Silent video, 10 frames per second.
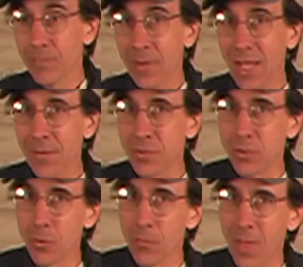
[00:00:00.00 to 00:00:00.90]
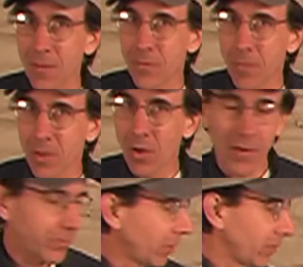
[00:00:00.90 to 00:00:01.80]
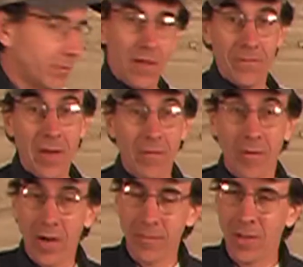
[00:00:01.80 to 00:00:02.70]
have to do that very often. If ever, I